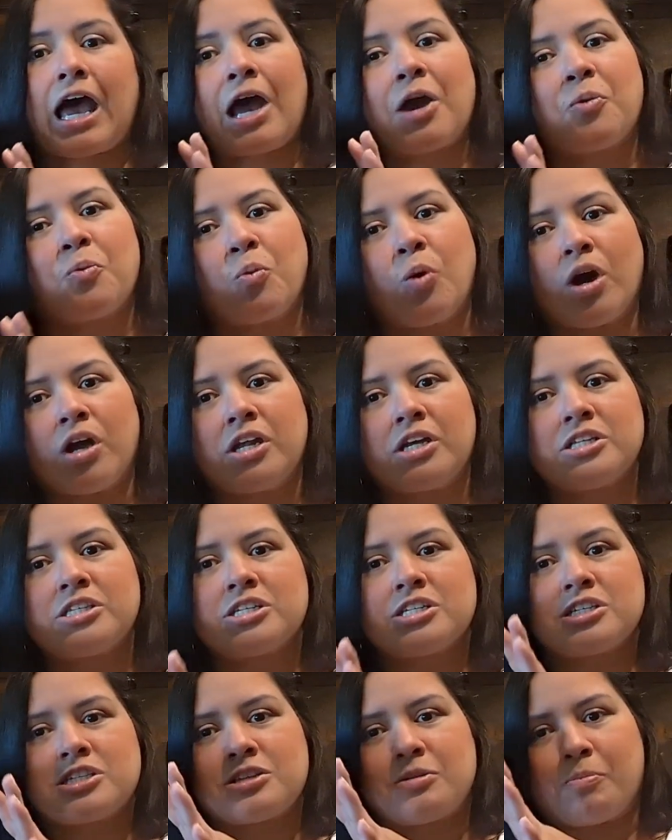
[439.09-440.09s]
I wanted
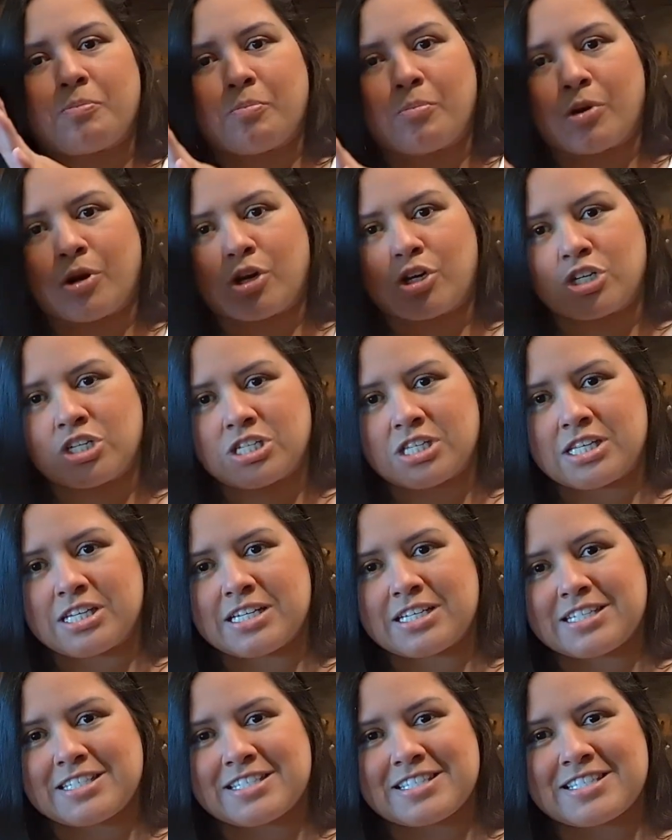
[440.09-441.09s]
to submerge
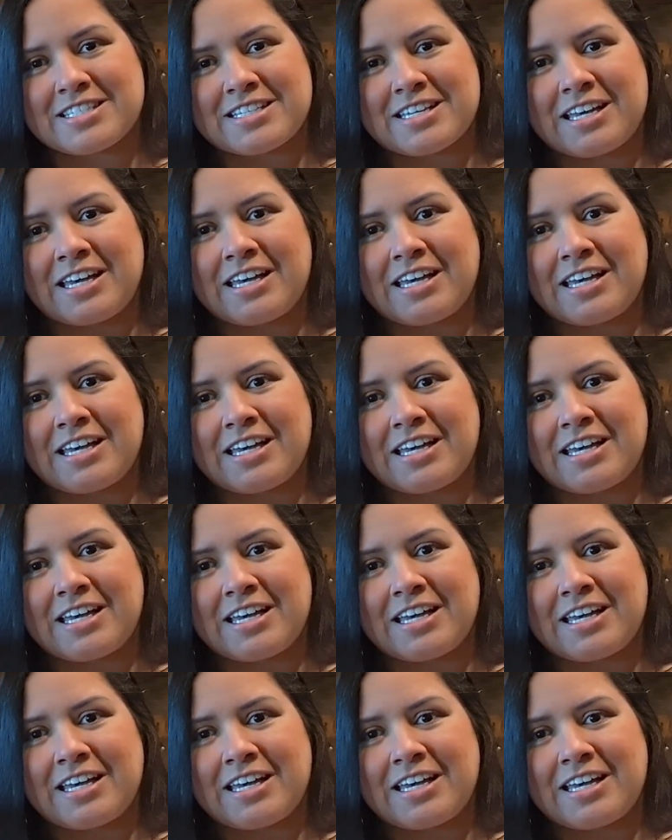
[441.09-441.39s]
this.